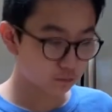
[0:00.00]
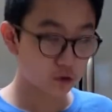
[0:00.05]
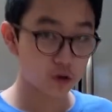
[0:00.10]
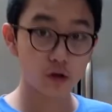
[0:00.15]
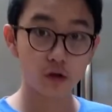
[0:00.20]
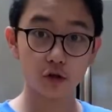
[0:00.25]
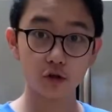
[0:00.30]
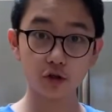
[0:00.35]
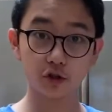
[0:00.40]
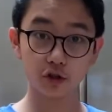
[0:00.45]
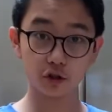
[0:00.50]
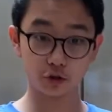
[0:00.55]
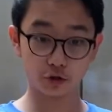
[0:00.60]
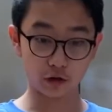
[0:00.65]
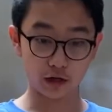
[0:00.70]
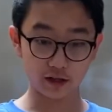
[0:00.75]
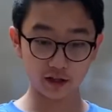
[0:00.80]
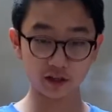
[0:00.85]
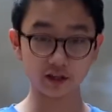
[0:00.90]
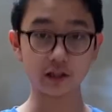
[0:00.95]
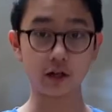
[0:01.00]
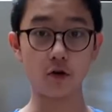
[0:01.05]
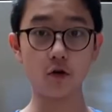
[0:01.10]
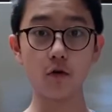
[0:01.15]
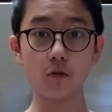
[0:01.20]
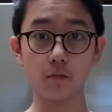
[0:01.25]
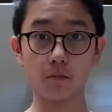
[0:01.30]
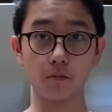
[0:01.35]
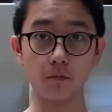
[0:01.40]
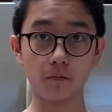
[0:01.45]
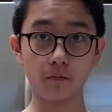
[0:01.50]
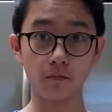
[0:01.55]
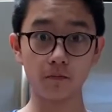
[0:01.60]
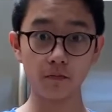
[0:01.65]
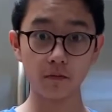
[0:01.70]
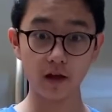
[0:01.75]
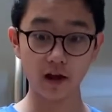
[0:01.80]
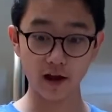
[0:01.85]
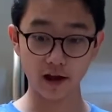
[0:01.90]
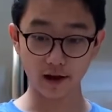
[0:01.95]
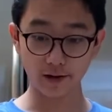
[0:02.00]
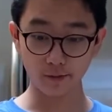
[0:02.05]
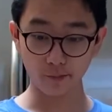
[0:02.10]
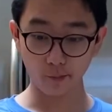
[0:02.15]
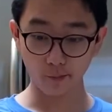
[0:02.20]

You should try this at home, and